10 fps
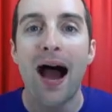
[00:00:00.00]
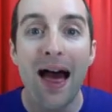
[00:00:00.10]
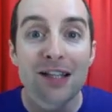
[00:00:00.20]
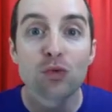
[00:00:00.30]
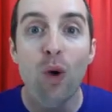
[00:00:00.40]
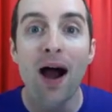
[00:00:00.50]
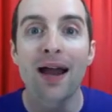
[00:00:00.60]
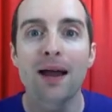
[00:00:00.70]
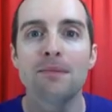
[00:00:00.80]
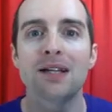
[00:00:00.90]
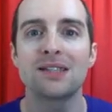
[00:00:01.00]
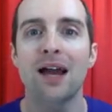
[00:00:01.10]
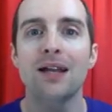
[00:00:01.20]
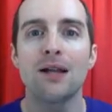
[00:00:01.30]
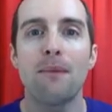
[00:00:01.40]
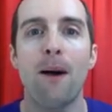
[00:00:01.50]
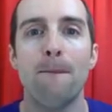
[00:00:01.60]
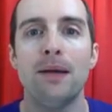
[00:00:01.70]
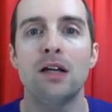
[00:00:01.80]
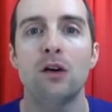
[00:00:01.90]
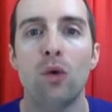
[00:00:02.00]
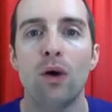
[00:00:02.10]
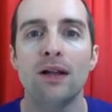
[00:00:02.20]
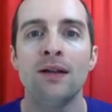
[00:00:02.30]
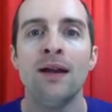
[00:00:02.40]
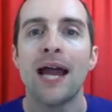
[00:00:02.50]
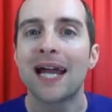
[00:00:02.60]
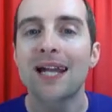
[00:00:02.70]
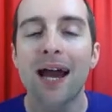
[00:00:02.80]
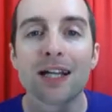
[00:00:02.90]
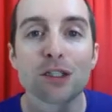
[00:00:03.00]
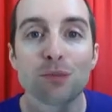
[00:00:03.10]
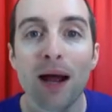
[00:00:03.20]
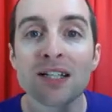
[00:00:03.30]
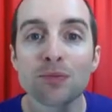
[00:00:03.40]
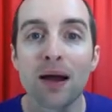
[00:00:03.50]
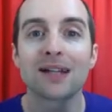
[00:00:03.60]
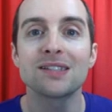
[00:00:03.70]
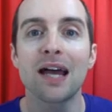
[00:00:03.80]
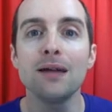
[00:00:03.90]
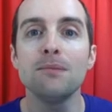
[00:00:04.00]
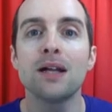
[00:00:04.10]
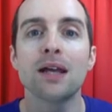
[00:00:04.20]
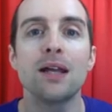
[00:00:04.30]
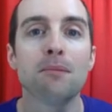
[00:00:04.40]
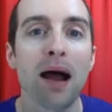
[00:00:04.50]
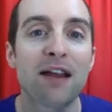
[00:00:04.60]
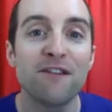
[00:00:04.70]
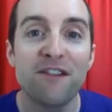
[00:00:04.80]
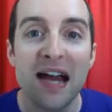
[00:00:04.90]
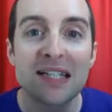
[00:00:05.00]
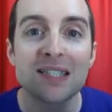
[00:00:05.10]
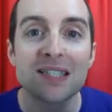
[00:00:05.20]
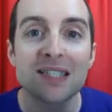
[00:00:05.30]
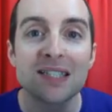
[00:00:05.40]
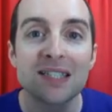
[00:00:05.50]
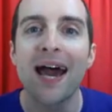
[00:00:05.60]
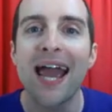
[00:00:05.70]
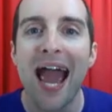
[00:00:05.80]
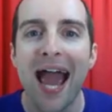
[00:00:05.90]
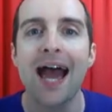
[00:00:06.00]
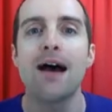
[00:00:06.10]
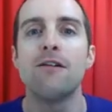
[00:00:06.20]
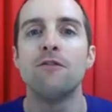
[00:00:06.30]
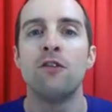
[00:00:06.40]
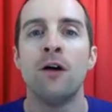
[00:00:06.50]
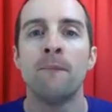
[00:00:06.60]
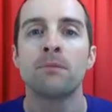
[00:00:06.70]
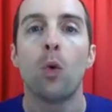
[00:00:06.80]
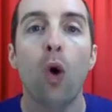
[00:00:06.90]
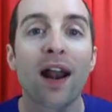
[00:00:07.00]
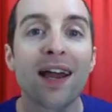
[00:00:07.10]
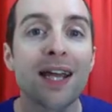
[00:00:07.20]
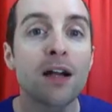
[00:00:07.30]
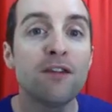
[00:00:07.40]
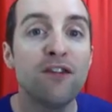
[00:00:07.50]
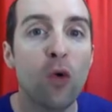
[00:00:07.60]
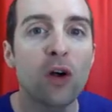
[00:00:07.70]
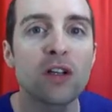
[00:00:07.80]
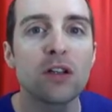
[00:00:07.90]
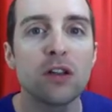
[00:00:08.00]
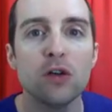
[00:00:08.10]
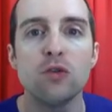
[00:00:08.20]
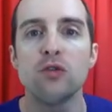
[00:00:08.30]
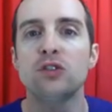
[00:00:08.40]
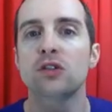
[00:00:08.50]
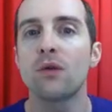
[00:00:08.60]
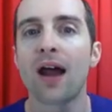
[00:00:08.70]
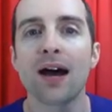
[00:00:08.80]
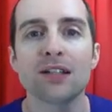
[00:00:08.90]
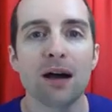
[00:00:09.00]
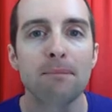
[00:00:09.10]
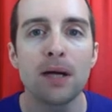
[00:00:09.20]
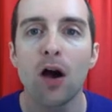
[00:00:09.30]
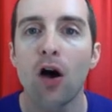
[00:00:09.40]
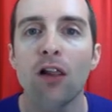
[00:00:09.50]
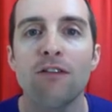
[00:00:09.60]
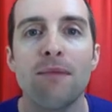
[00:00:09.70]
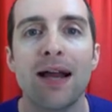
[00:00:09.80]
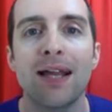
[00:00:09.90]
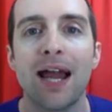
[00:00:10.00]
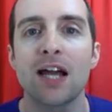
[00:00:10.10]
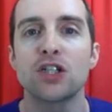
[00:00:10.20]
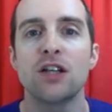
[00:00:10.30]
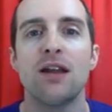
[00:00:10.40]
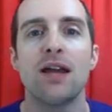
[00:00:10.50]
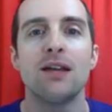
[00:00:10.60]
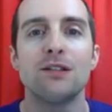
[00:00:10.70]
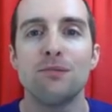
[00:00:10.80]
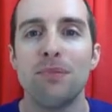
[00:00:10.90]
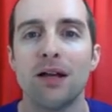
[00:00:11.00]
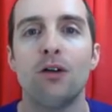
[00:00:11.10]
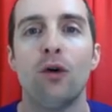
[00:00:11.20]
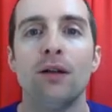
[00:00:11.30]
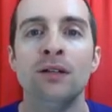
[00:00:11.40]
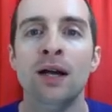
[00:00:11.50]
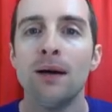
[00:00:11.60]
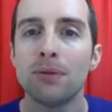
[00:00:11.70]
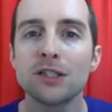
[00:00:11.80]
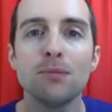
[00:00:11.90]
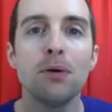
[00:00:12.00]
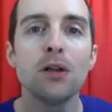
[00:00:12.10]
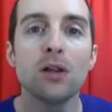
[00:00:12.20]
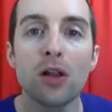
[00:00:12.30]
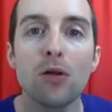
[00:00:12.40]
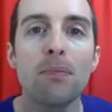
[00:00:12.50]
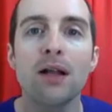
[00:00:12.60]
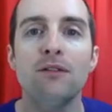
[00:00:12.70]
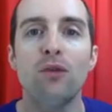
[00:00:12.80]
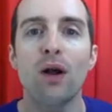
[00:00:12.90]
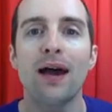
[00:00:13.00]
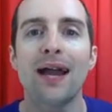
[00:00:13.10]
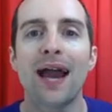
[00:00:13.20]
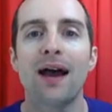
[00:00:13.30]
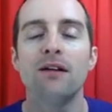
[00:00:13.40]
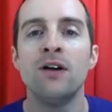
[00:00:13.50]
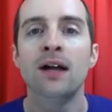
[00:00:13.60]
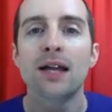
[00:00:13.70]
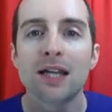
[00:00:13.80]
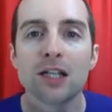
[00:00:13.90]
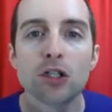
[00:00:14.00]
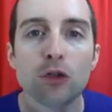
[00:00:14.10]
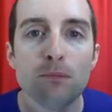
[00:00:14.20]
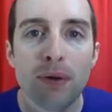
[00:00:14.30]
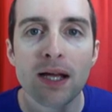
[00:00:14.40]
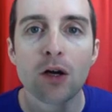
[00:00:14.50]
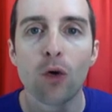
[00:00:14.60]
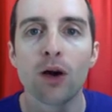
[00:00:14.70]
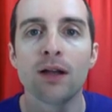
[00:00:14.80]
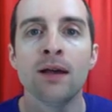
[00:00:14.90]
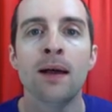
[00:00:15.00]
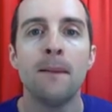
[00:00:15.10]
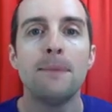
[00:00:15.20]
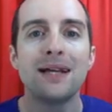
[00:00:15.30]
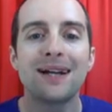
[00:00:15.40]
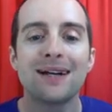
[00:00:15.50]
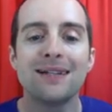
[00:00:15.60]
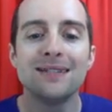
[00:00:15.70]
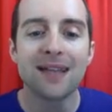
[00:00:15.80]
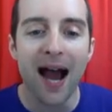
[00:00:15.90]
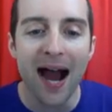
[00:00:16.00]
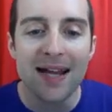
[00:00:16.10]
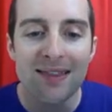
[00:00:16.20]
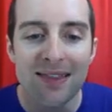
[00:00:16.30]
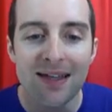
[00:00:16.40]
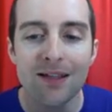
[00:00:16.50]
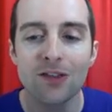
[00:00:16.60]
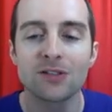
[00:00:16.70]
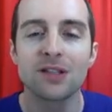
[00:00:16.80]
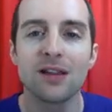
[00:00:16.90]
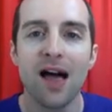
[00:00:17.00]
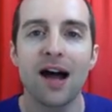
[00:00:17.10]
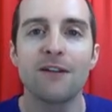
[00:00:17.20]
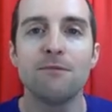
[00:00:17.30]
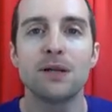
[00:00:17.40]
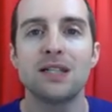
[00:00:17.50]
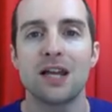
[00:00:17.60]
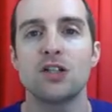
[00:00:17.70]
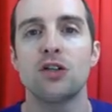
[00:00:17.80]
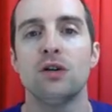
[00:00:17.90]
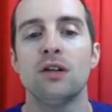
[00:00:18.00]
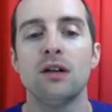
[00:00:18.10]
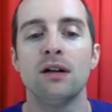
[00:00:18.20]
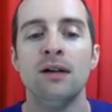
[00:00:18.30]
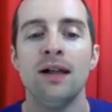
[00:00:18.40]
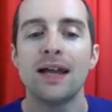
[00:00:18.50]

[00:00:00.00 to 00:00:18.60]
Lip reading: That's why I'm excited about Bitcoin, and I express my excitement in it by investing what I have, what I can afford to lose. So not dumping all of my cash today into Bitcoin, but to put a little bit of what I have into Bitcoin because I think there's a lot of potential here.